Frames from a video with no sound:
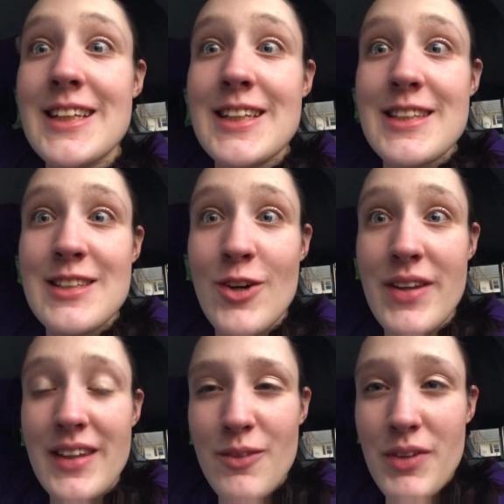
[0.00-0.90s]
So I
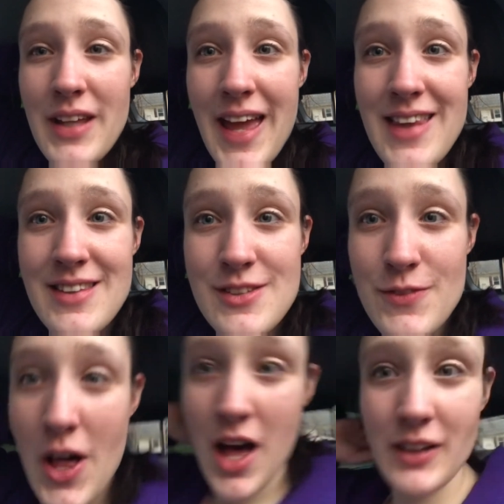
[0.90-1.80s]
think I'm gonna end this
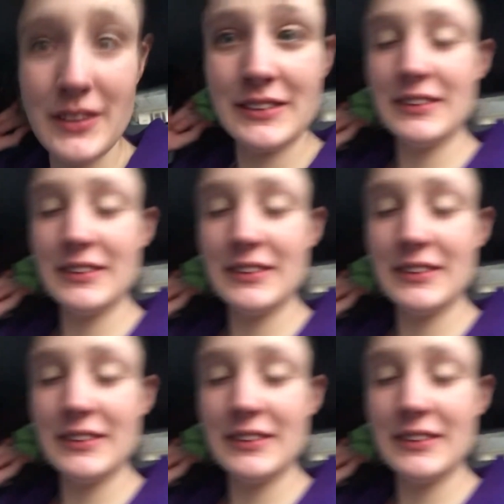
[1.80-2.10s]
vlog